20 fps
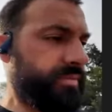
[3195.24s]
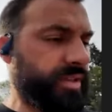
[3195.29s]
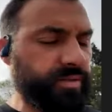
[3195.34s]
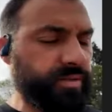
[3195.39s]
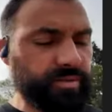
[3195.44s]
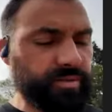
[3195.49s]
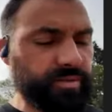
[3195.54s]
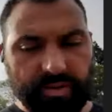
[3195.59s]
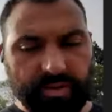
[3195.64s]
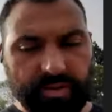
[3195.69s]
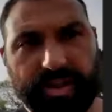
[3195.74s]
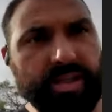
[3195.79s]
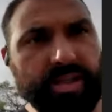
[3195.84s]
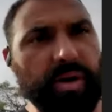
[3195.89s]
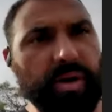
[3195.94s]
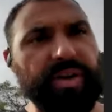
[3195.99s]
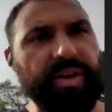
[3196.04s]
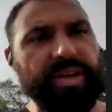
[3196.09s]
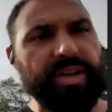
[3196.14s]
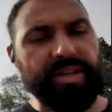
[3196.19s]
They see my
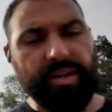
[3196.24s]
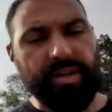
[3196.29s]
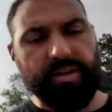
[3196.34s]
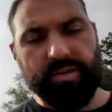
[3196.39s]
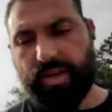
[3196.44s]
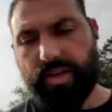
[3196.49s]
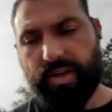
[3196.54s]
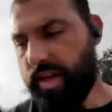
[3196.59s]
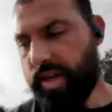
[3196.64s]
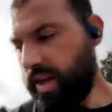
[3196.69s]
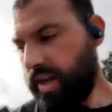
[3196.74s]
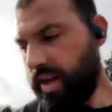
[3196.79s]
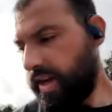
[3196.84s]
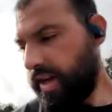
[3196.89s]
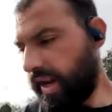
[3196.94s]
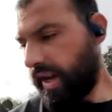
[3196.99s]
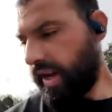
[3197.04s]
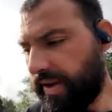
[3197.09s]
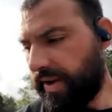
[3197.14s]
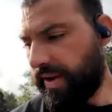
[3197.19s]
face now. I have to move